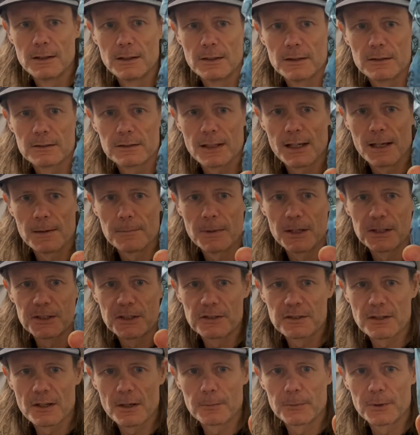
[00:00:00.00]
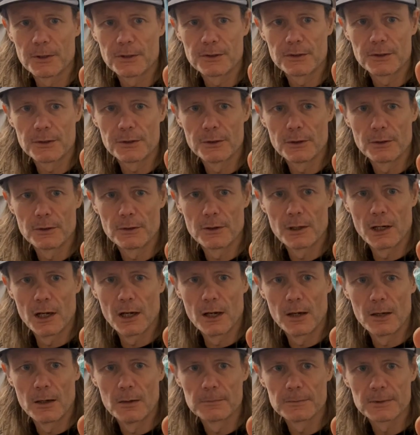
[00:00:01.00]
So that meshes up with
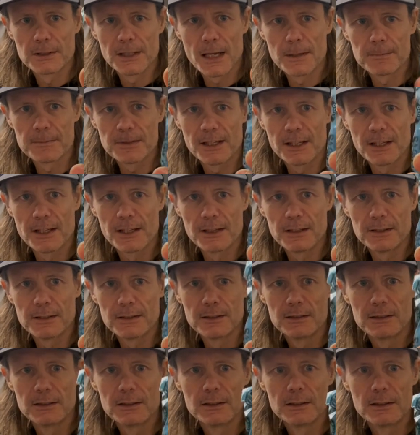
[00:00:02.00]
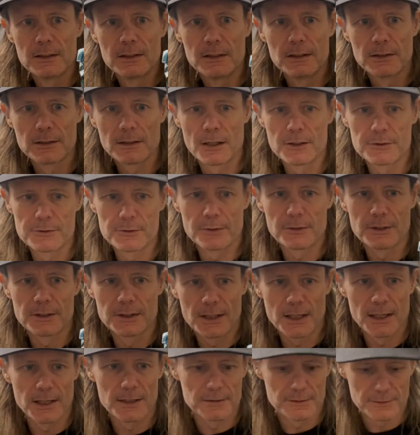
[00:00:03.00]
your cam gear, goes through the
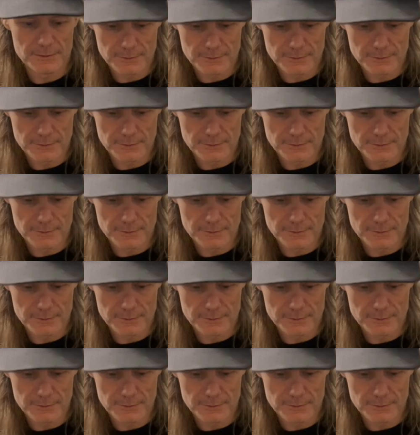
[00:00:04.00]
case,